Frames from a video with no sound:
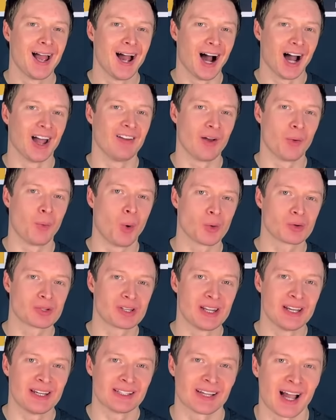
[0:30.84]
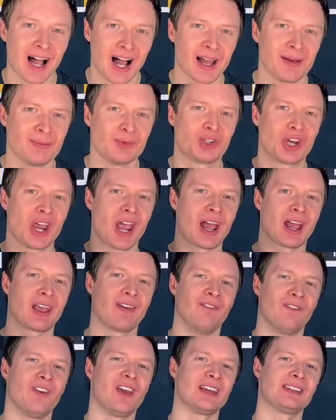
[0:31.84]
Hi there Waltineers, I'm Jack
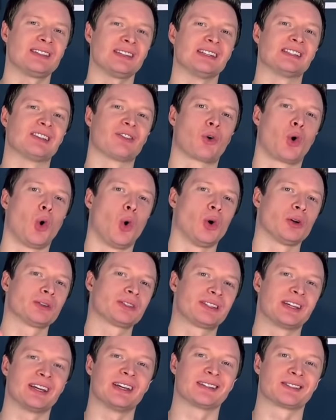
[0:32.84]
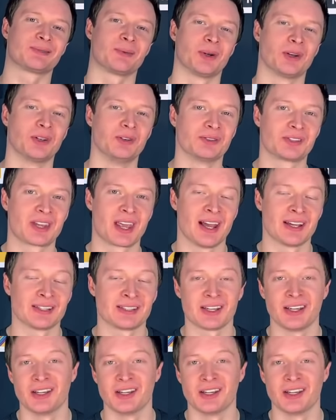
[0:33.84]
and this is of course DSNY Newscast